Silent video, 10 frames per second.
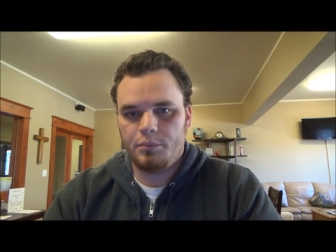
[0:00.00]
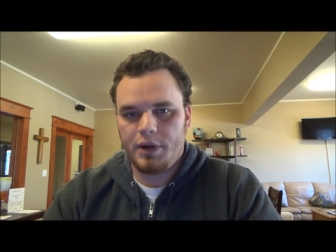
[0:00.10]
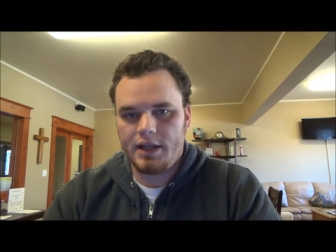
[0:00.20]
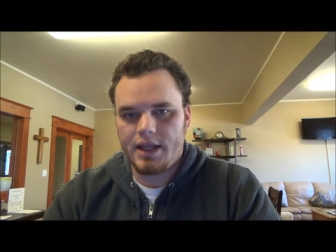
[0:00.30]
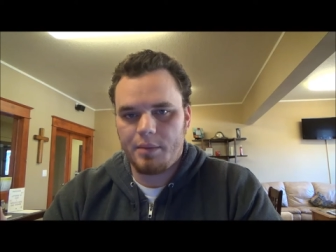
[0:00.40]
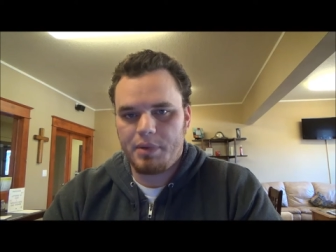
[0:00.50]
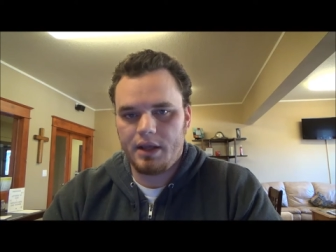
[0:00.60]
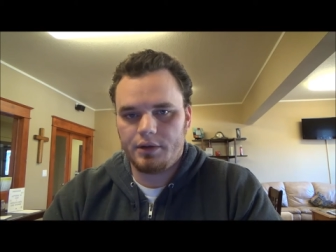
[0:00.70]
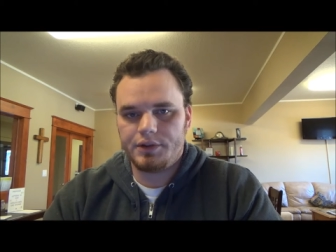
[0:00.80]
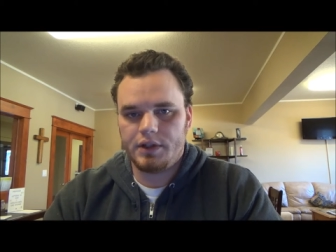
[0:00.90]
paid that
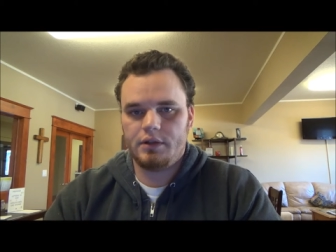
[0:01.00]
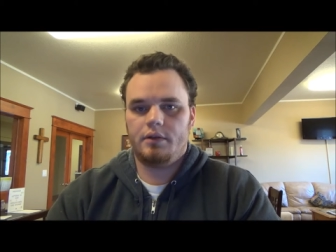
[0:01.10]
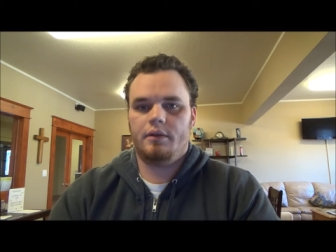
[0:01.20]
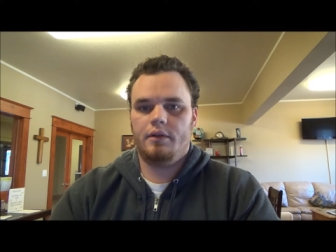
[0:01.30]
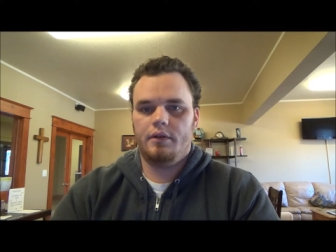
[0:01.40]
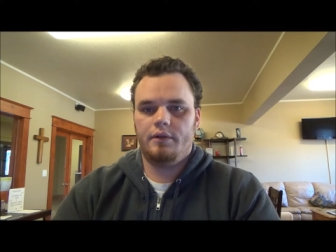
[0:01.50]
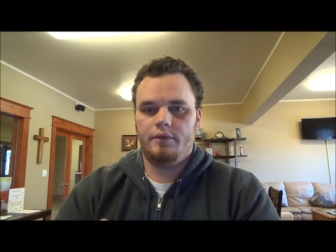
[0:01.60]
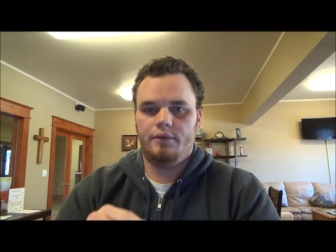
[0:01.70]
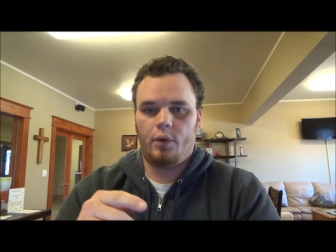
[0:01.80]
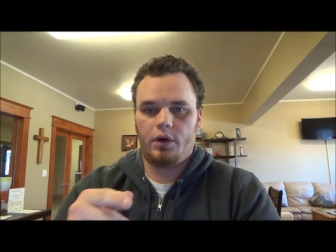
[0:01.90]
penalty
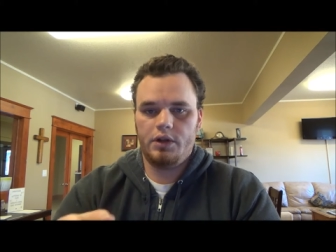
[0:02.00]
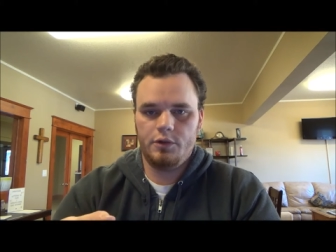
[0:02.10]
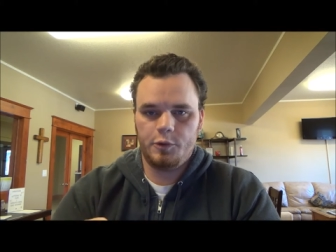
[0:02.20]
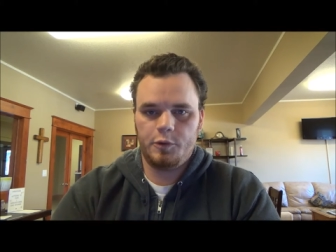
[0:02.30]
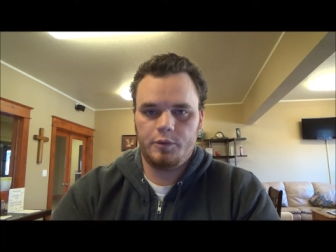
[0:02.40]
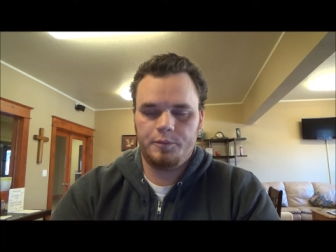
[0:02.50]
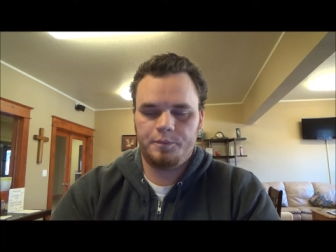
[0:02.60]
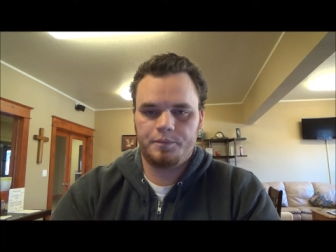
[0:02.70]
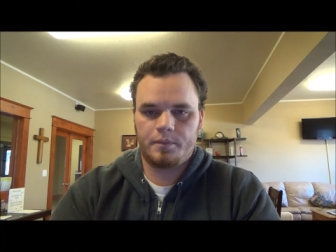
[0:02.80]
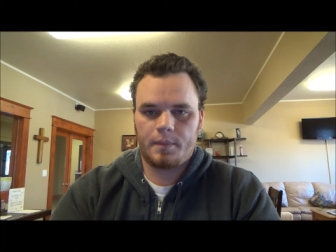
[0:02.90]
for you
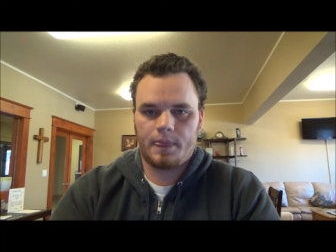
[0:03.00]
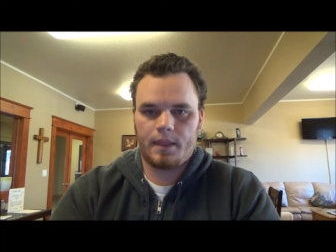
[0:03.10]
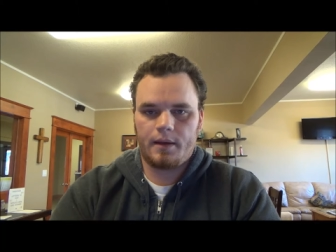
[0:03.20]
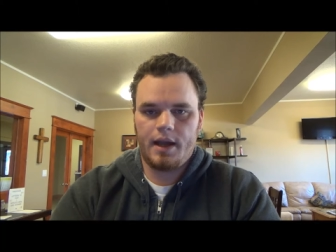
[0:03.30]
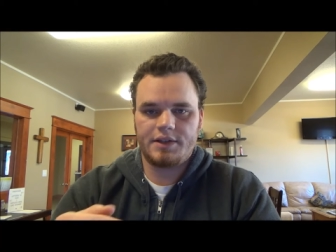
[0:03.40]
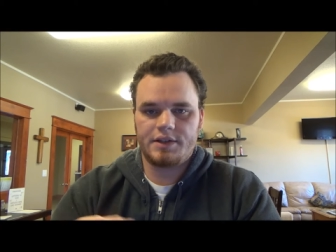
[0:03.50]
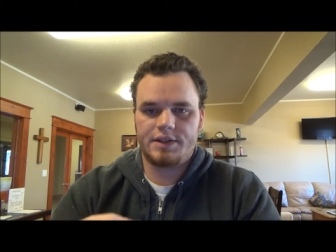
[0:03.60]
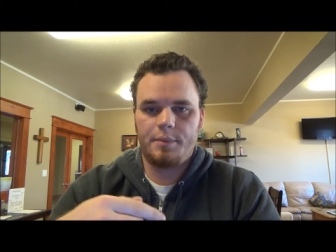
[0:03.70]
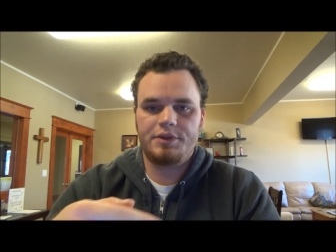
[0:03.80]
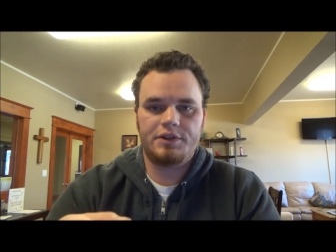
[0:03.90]
as a
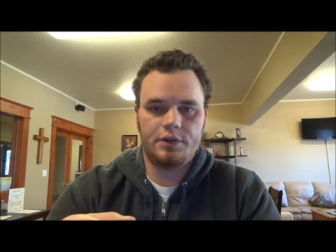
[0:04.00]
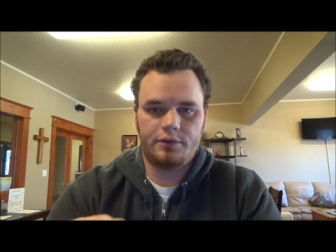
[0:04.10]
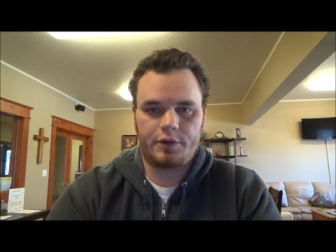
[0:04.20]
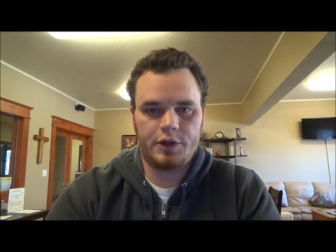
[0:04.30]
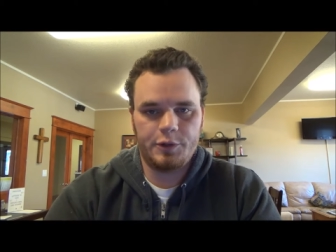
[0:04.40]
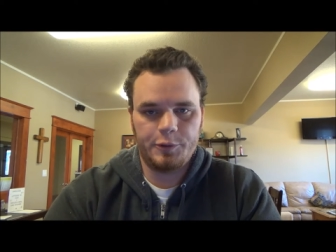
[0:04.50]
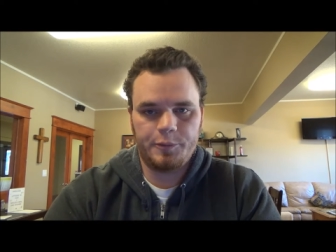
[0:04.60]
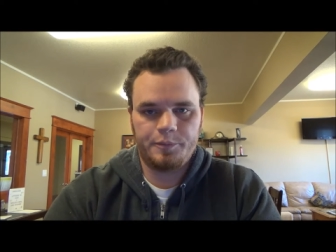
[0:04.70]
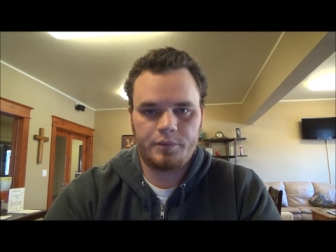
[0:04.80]
substitute for you,